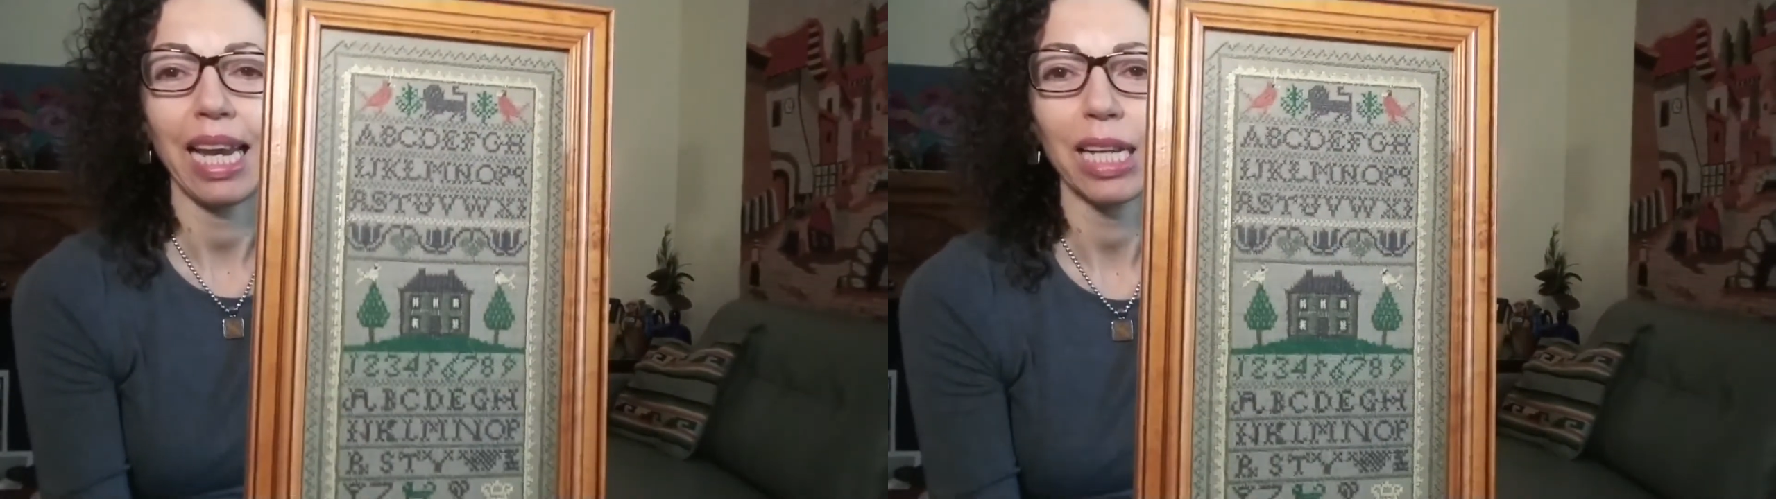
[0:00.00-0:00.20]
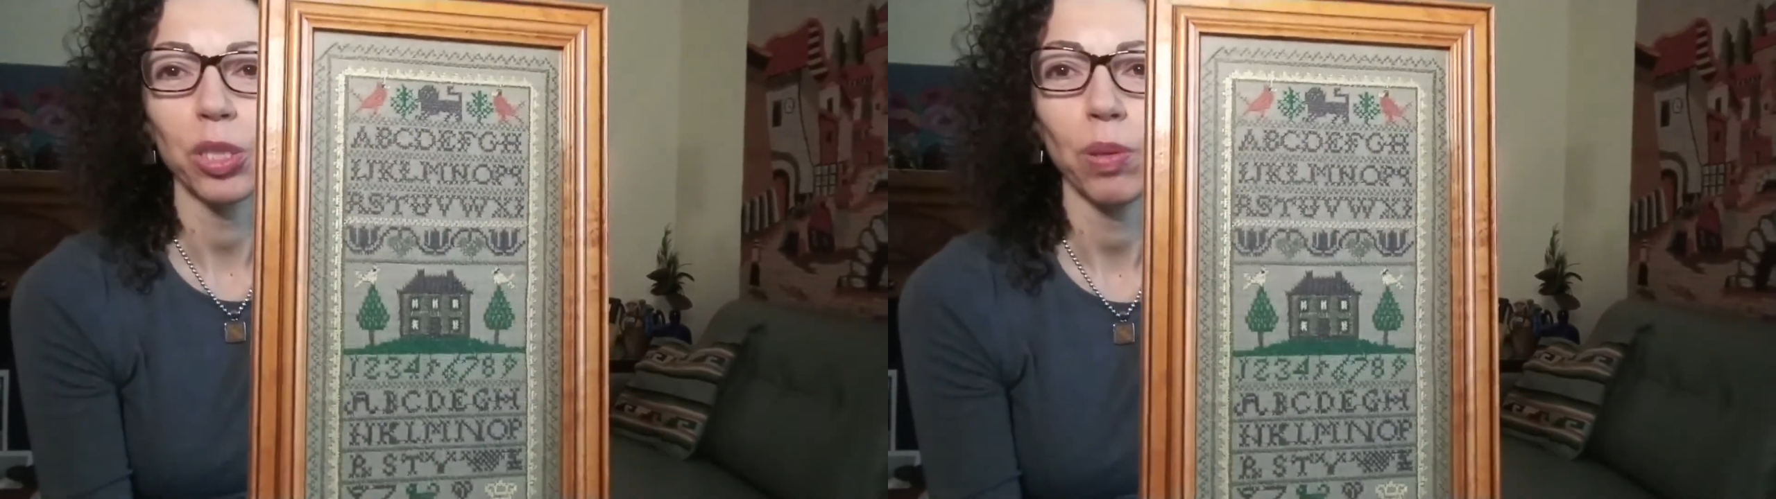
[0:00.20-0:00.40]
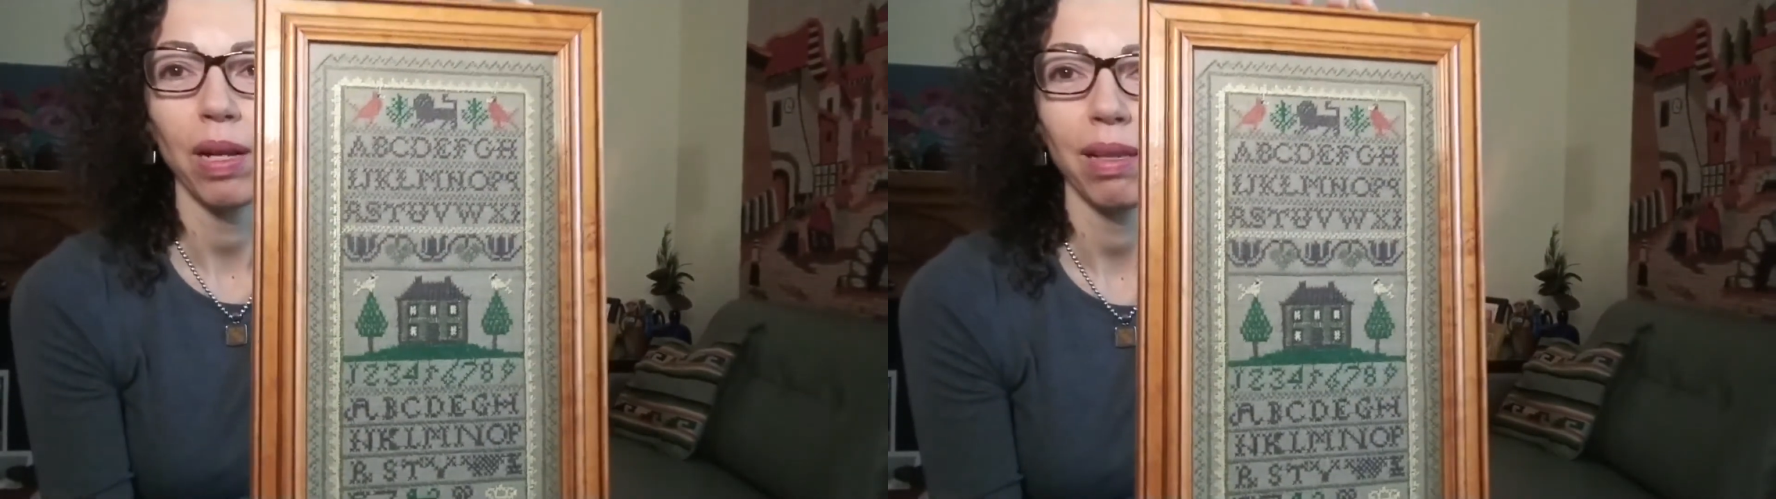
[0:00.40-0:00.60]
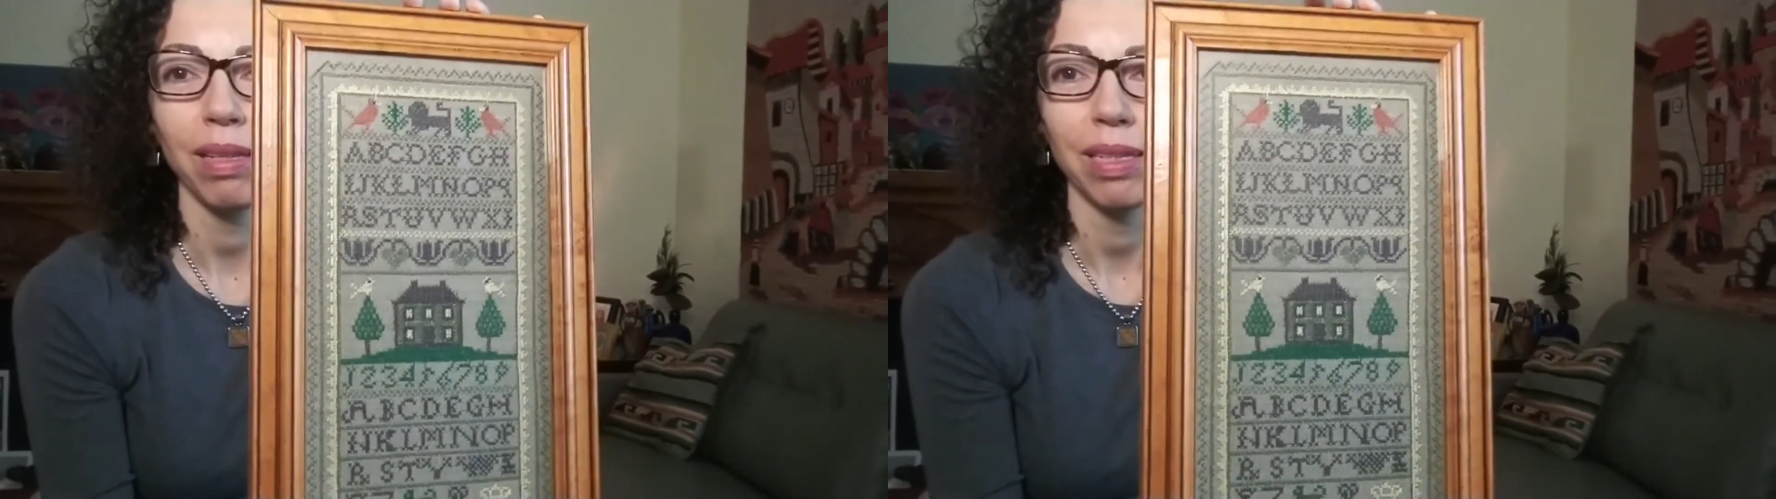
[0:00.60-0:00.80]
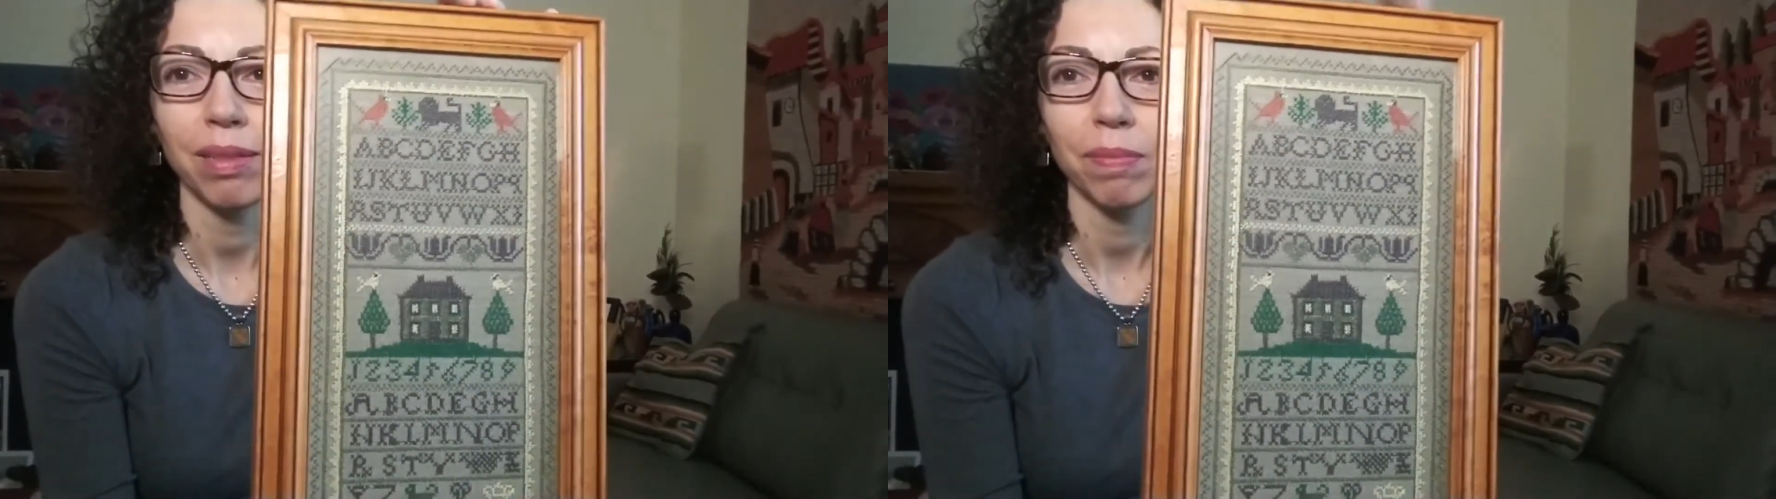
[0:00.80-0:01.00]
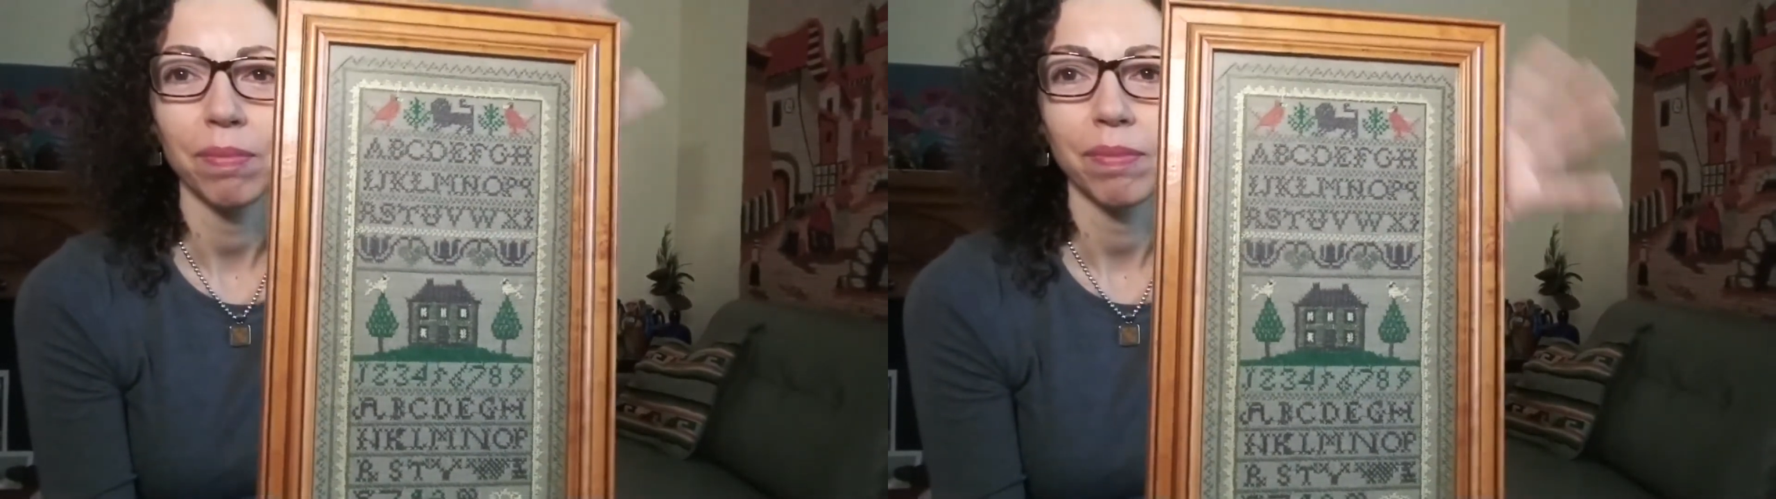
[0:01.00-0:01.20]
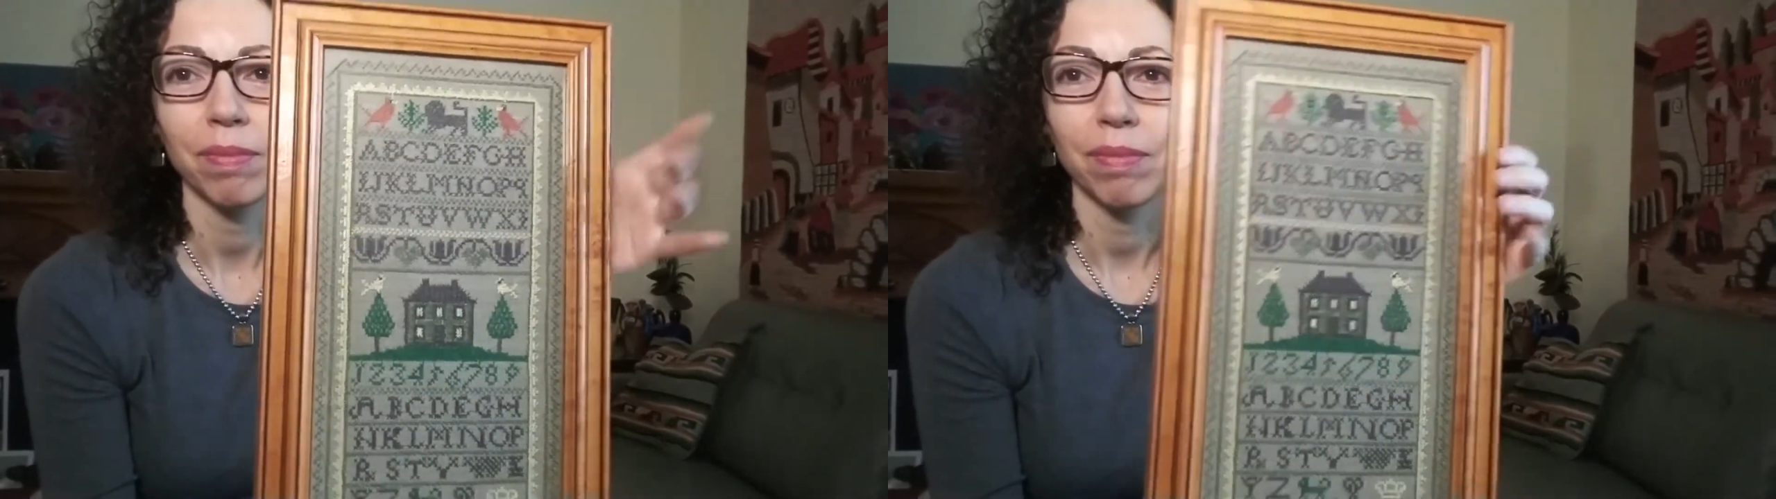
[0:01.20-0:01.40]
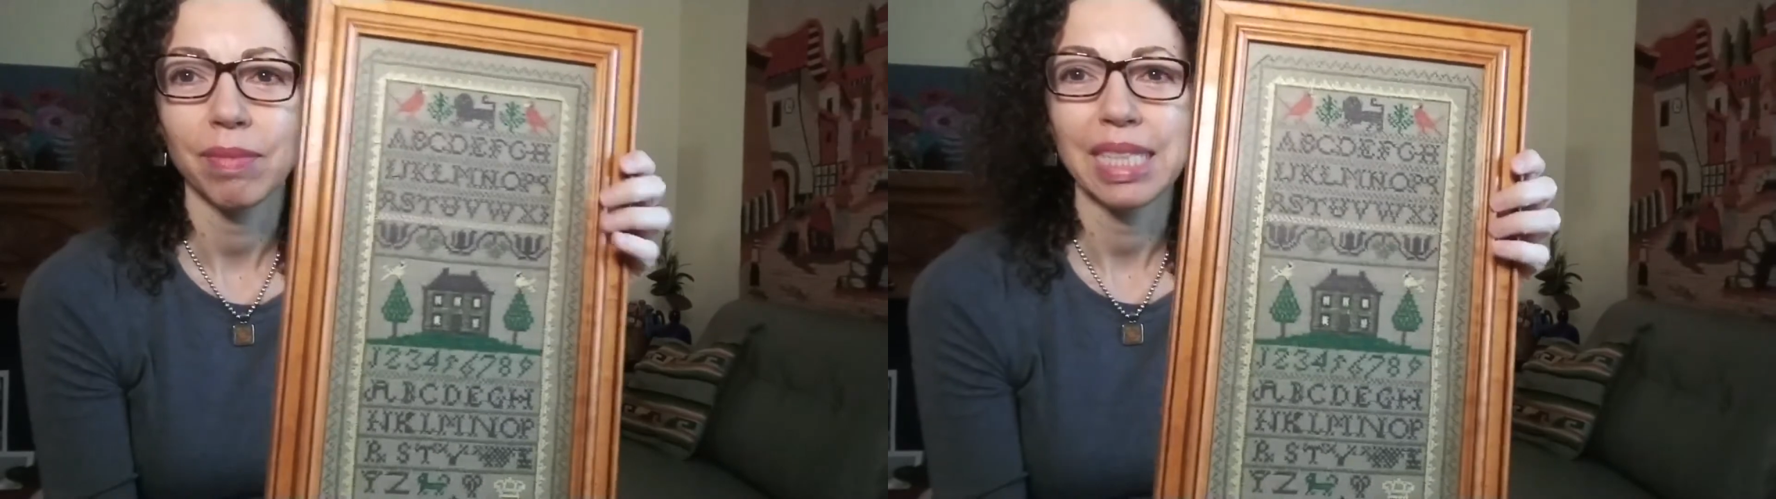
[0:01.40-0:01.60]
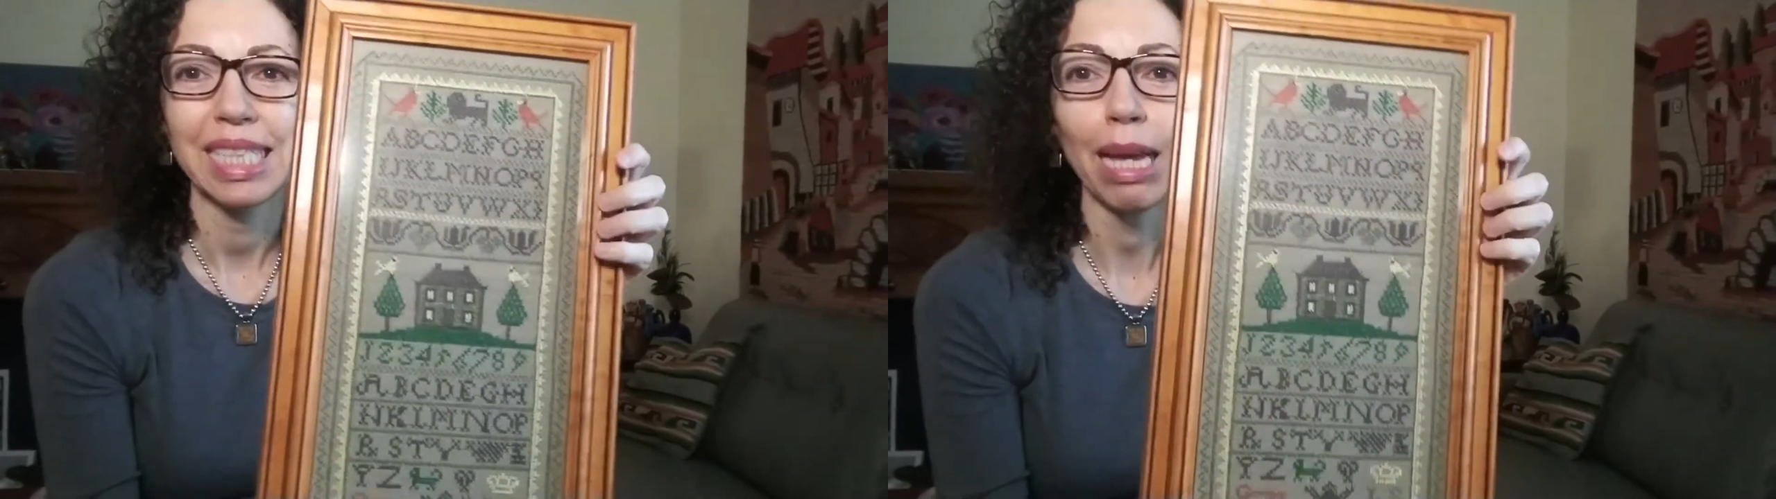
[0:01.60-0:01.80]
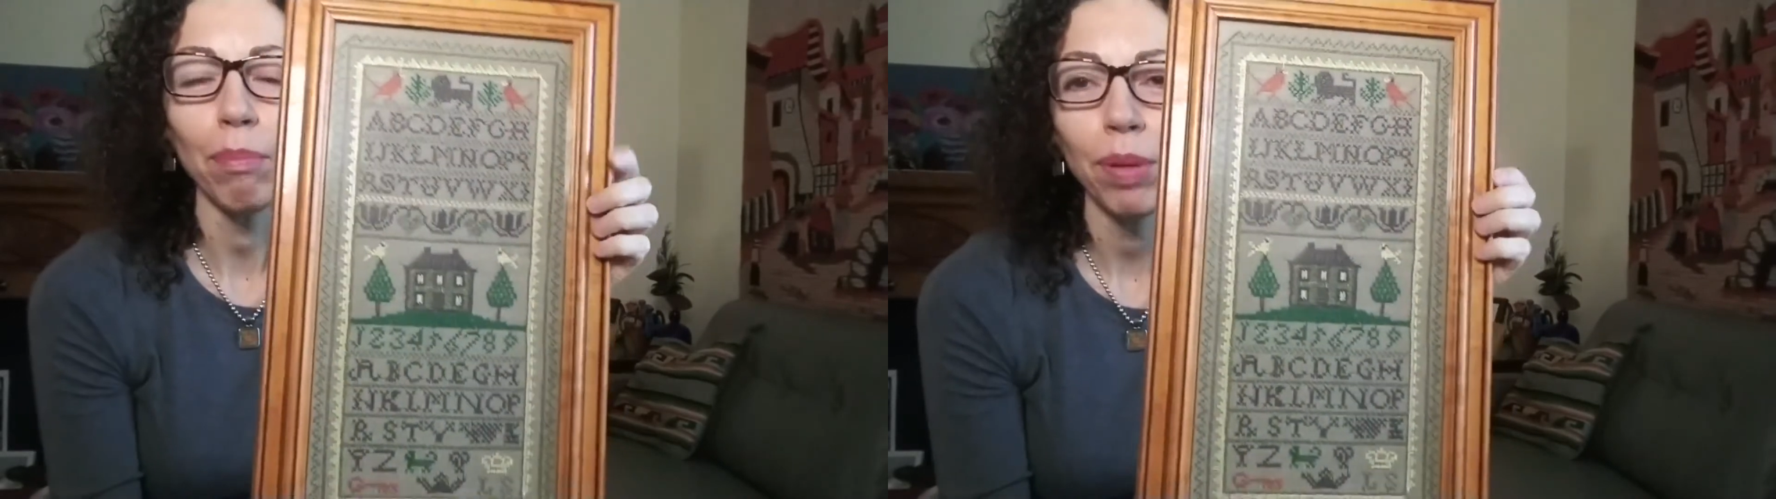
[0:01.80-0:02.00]
actual
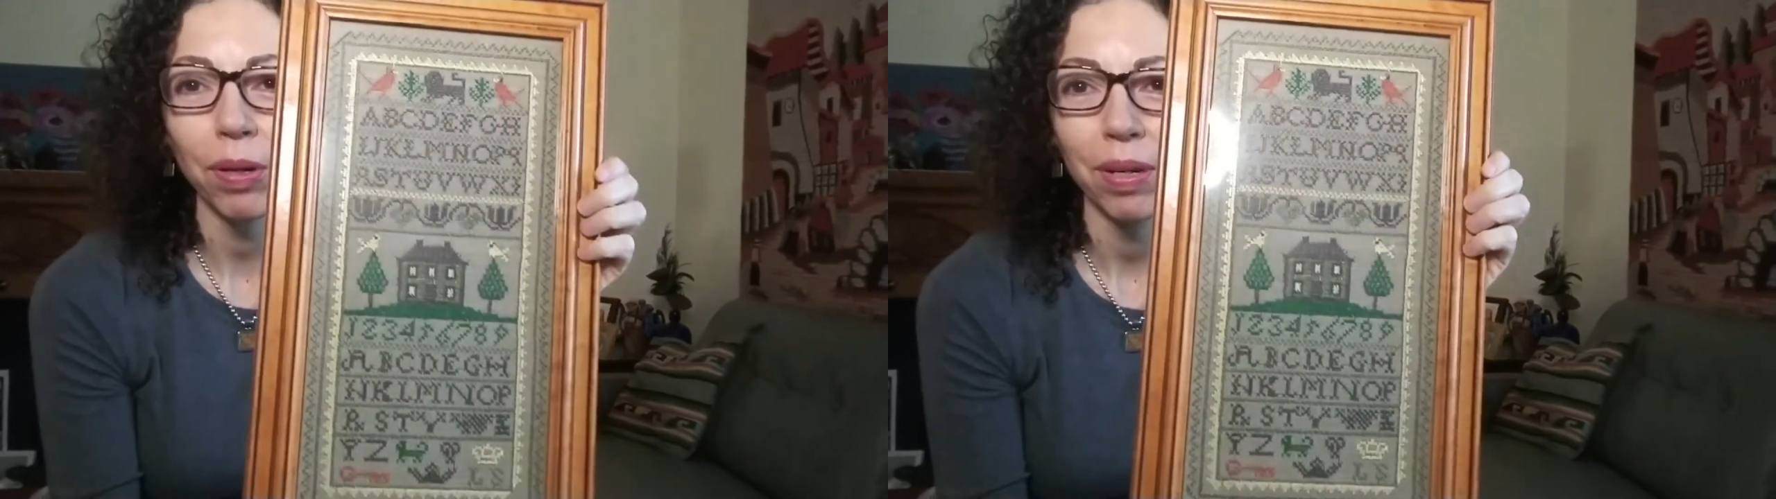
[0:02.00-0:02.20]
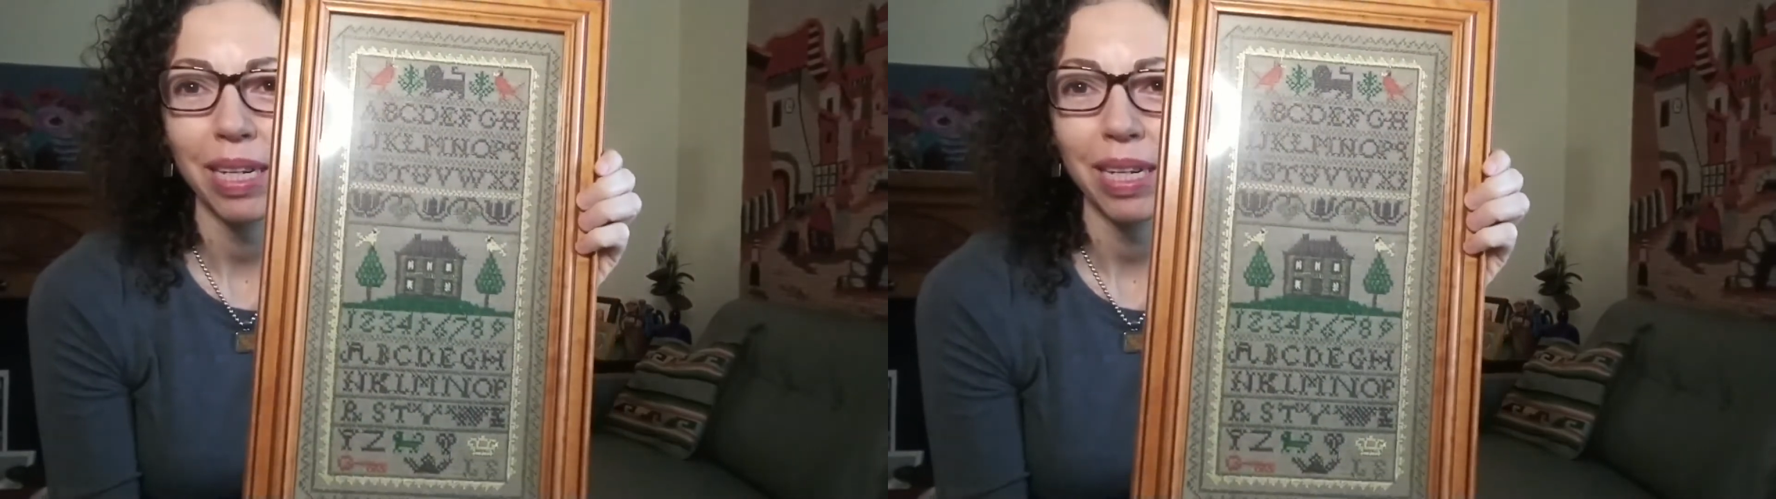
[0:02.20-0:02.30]
sampler.